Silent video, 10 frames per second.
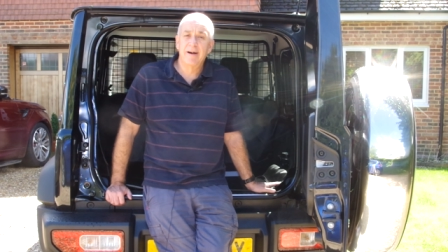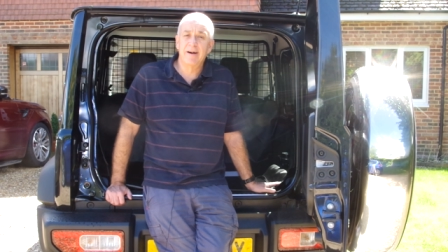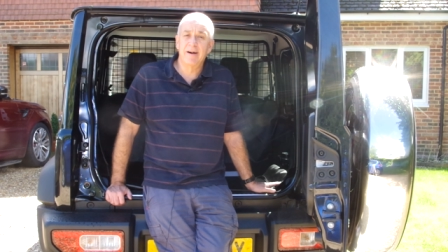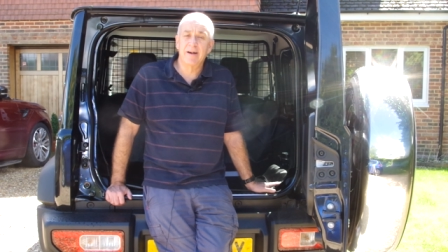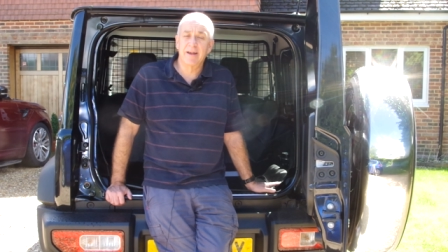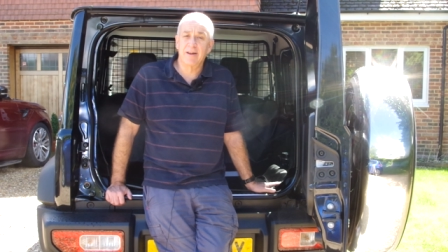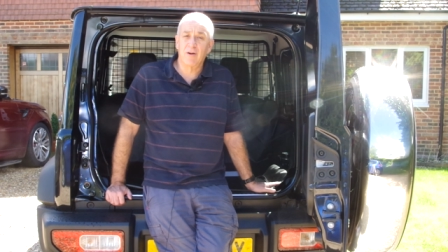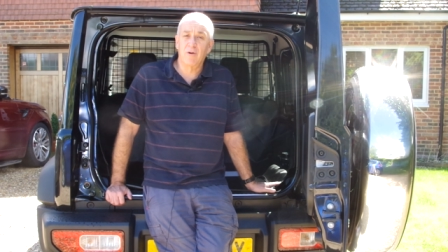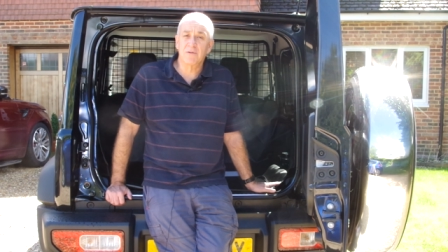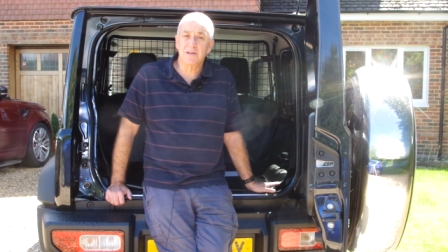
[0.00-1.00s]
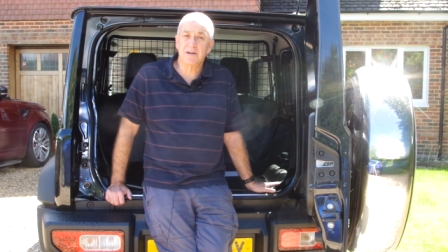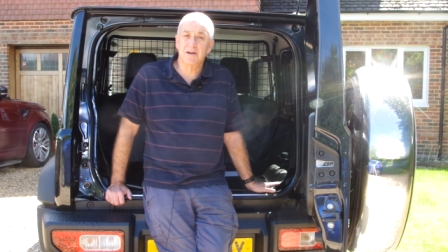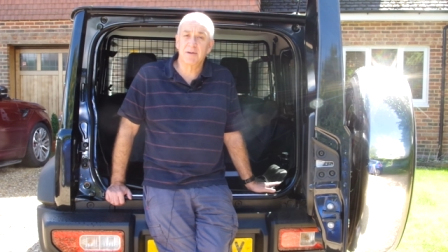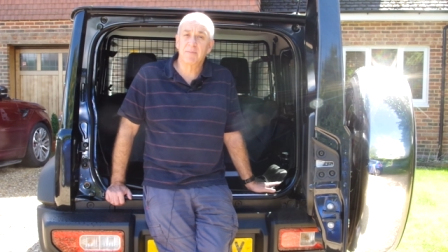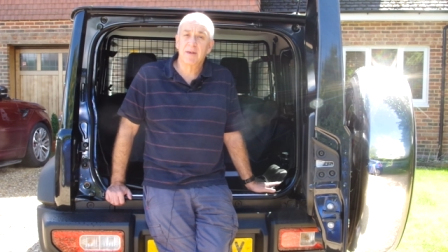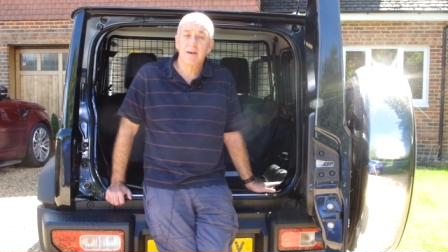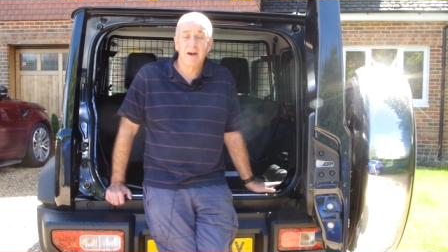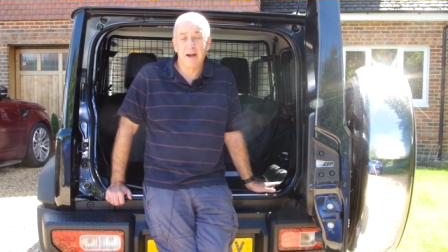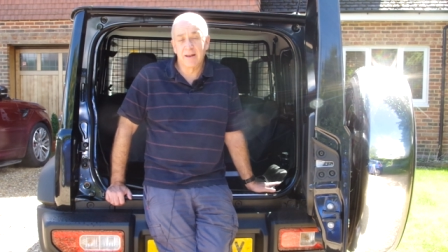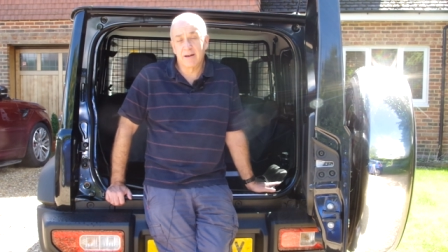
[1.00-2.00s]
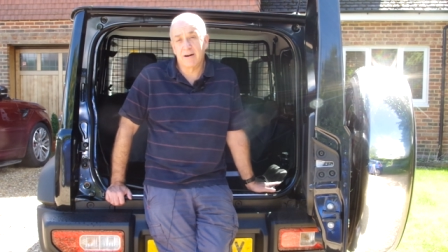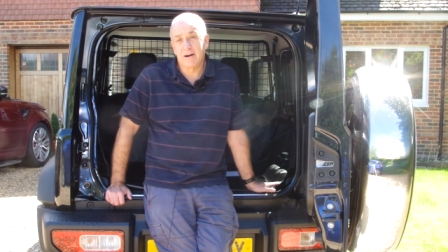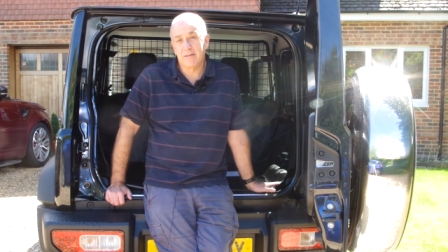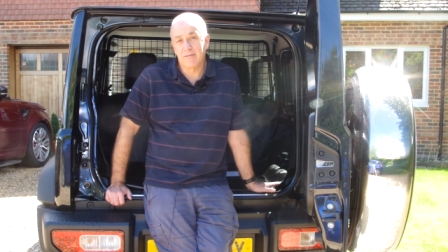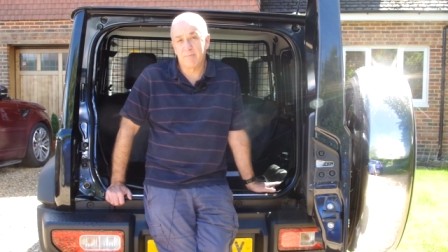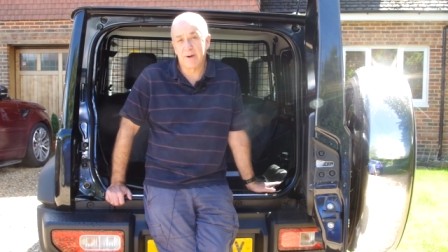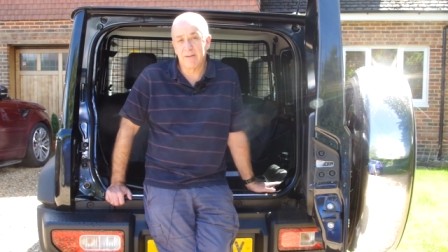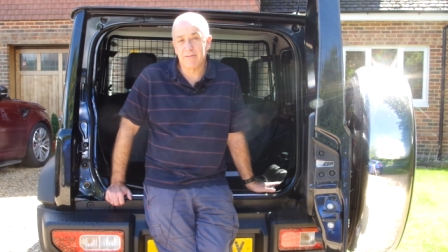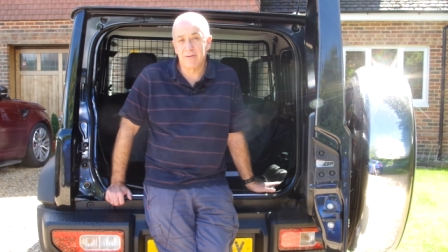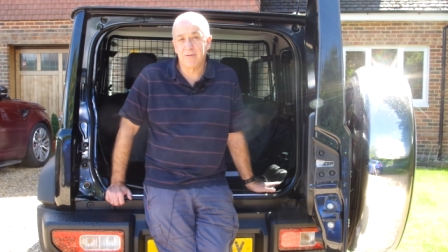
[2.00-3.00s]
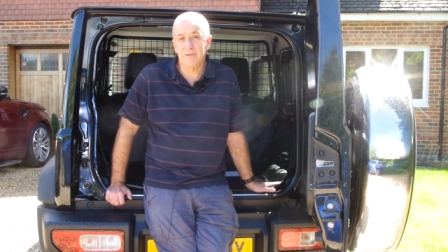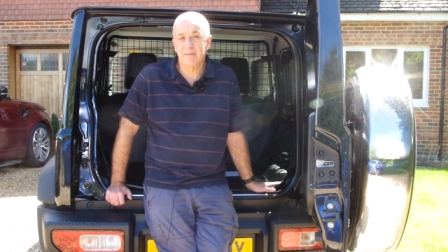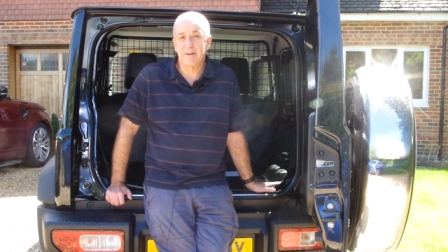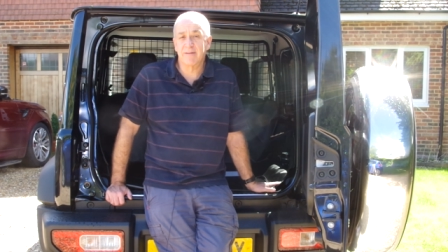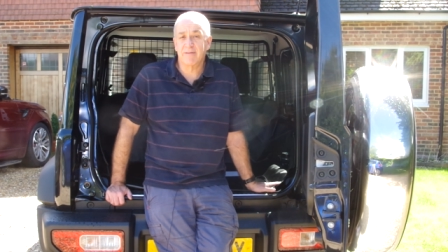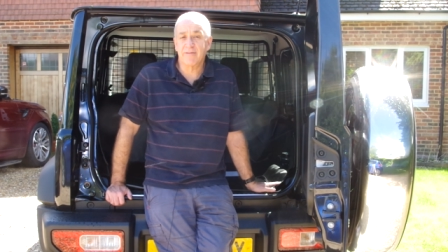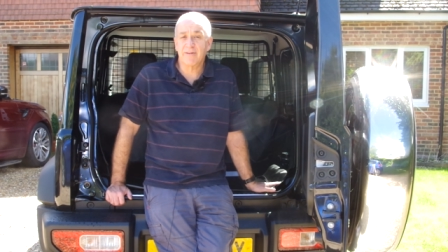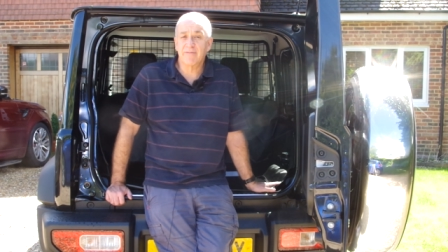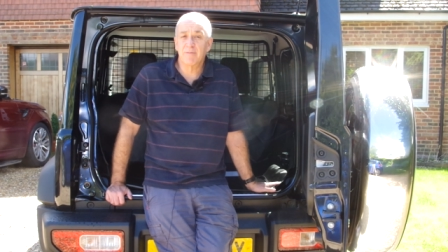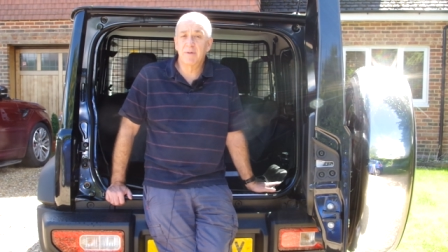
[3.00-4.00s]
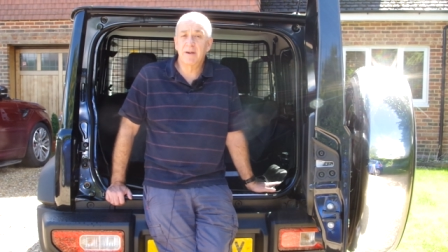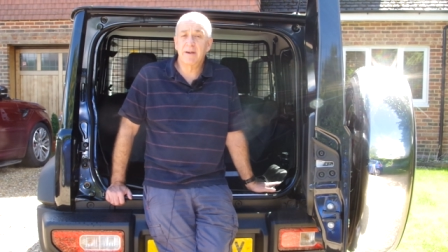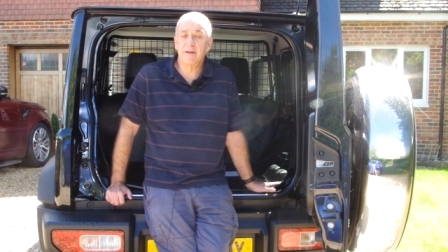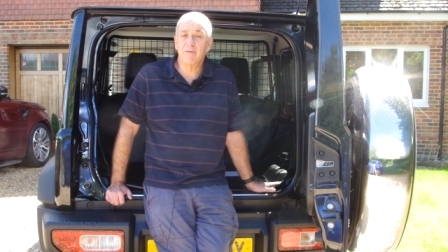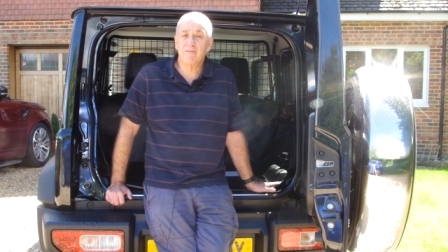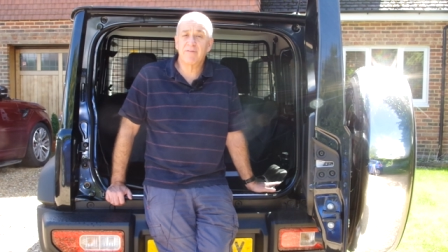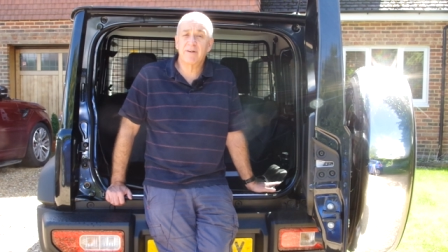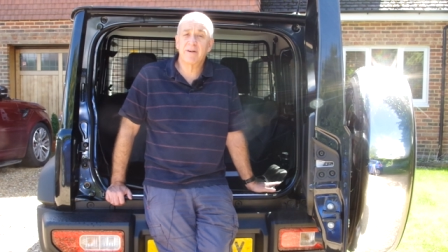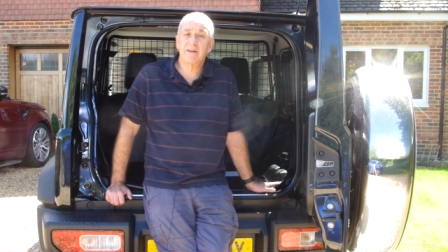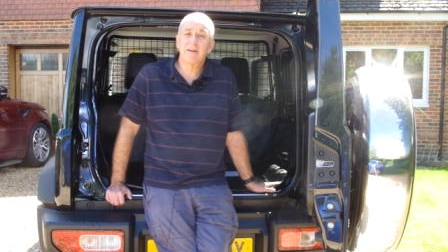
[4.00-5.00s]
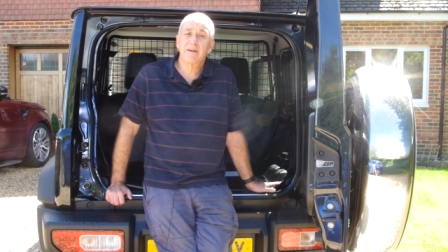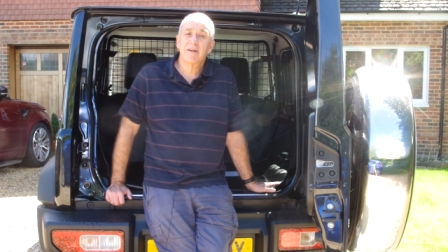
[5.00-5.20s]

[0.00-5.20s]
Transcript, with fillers: uh, in a long time and a car that's based on older technology. For me, it was fine.